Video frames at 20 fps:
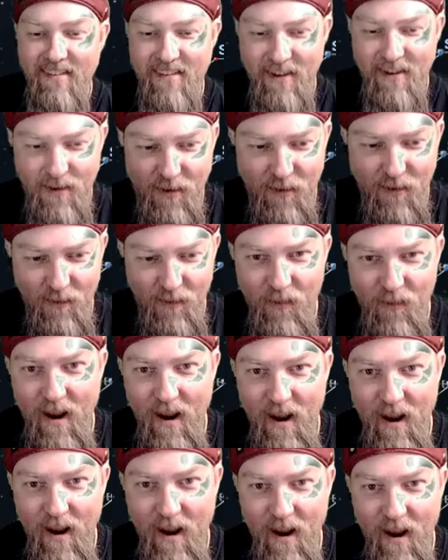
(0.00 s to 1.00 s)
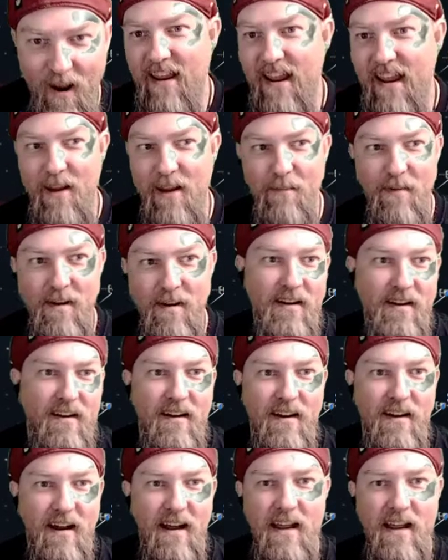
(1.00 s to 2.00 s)
a great name.
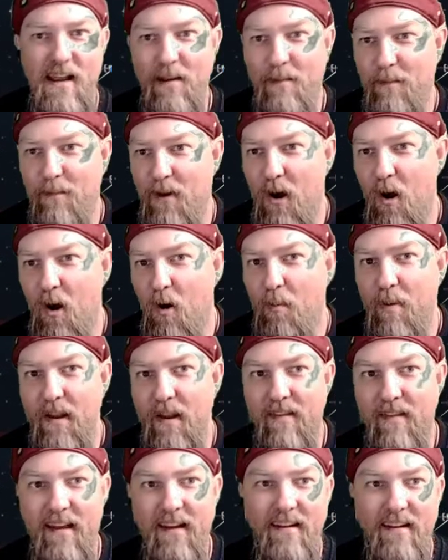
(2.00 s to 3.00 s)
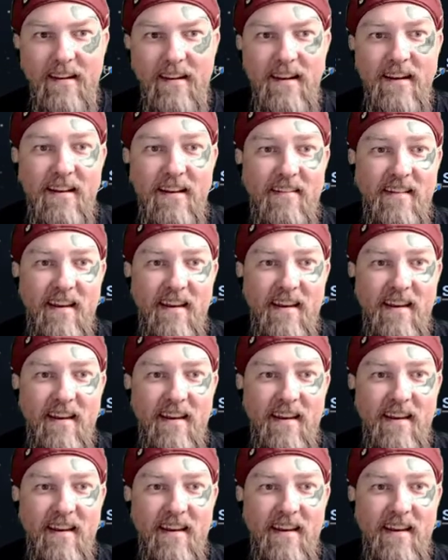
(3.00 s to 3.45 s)
I am hoping that it is a